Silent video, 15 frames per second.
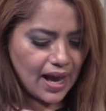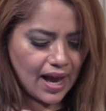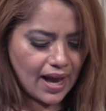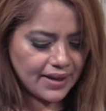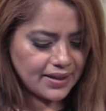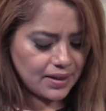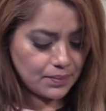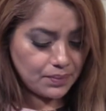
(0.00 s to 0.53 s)
I
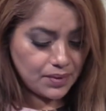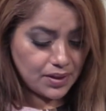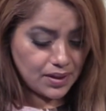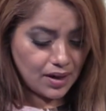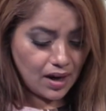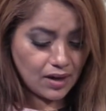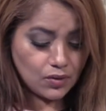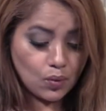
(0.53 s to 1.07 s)
am
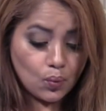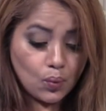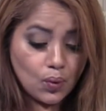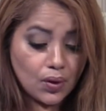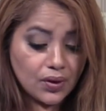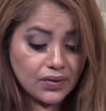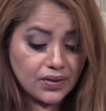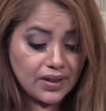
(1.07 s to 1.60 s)
not
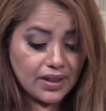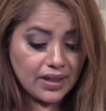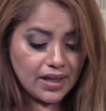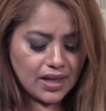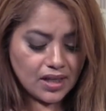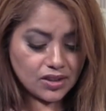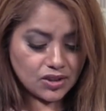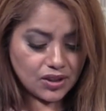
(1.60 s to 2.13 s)
worthy
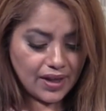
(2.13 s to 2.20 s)
to